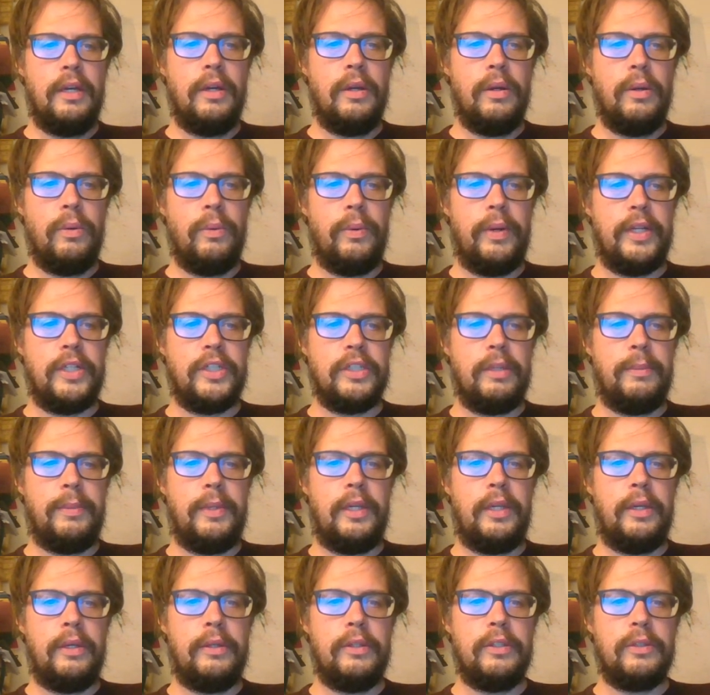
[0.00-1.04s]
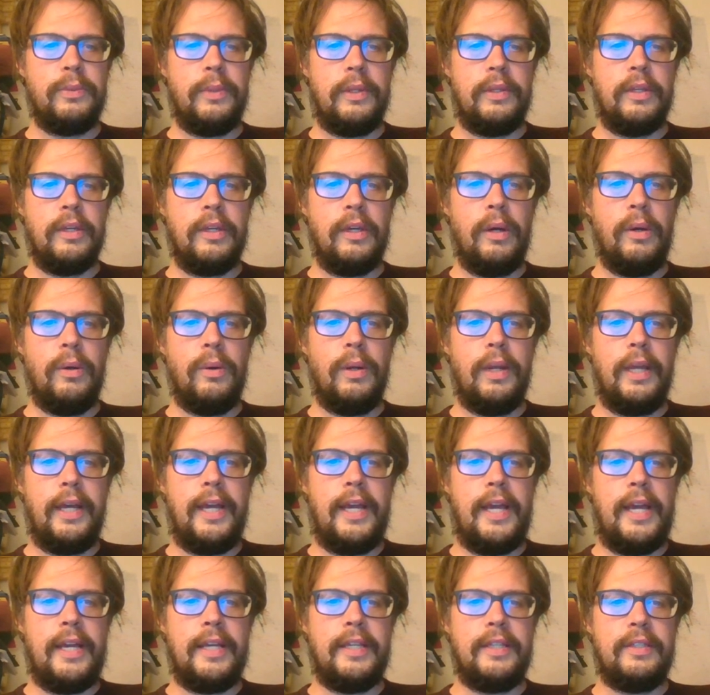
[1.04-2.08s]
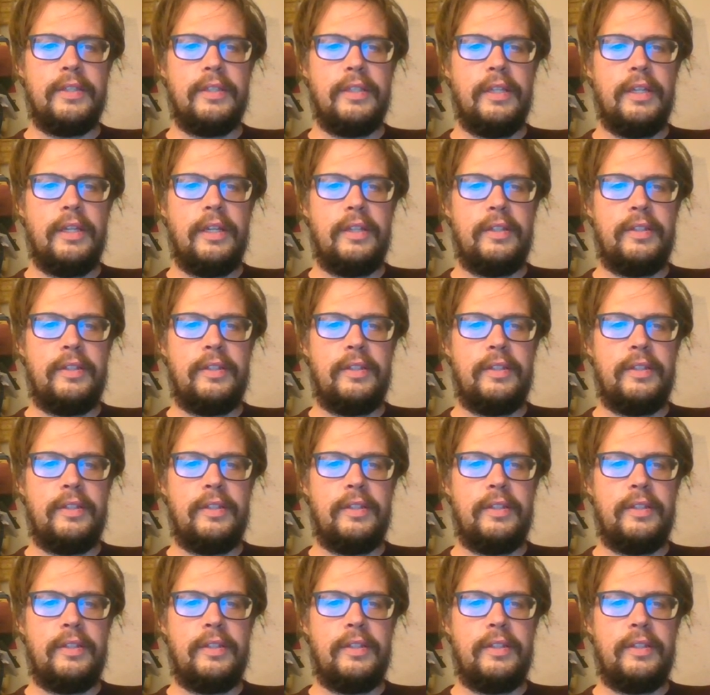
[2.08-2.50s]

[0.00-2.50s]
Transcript: which can be used when the goal is